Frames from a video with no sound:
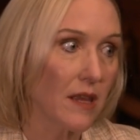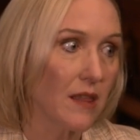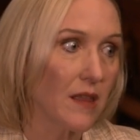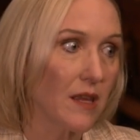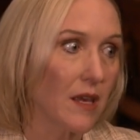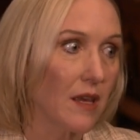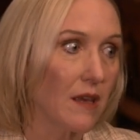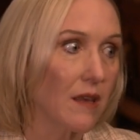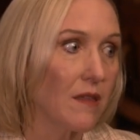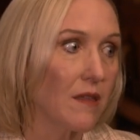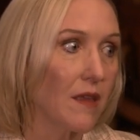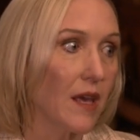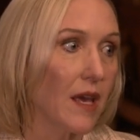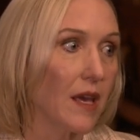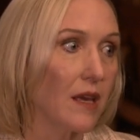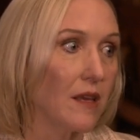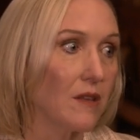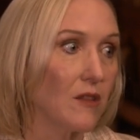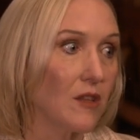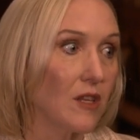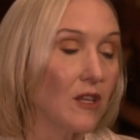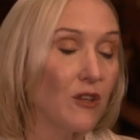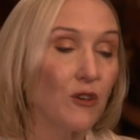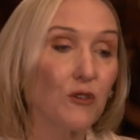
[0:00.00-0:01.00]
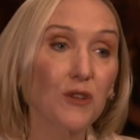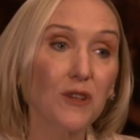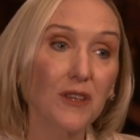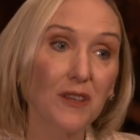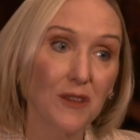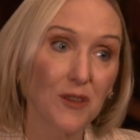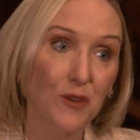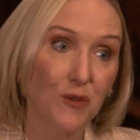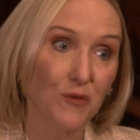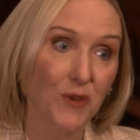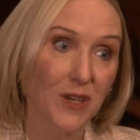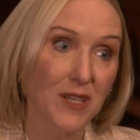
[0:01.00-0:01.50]
I think that
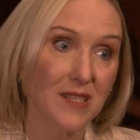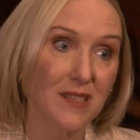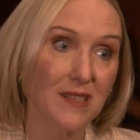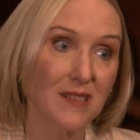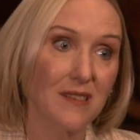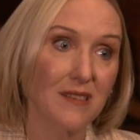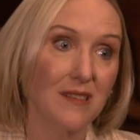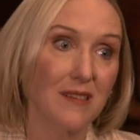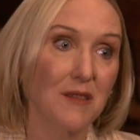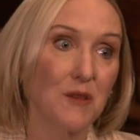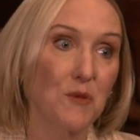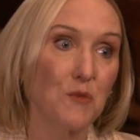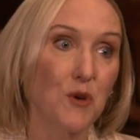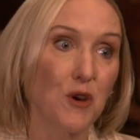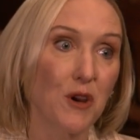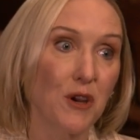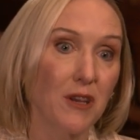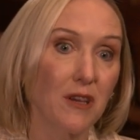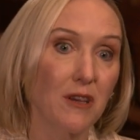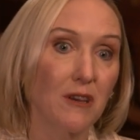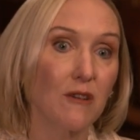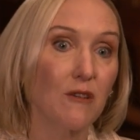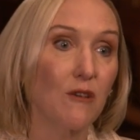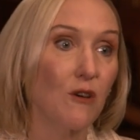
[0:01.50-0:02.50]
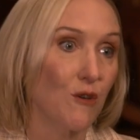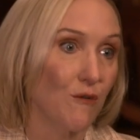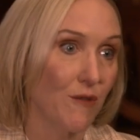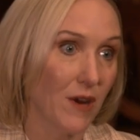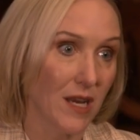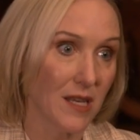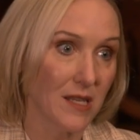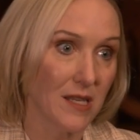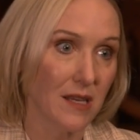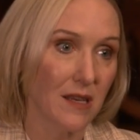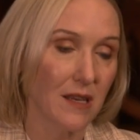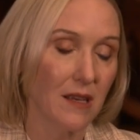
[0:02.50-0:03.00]
clearly the risks in the market are
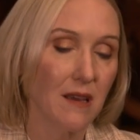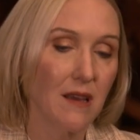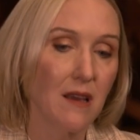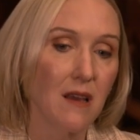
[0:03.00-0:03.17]
rising.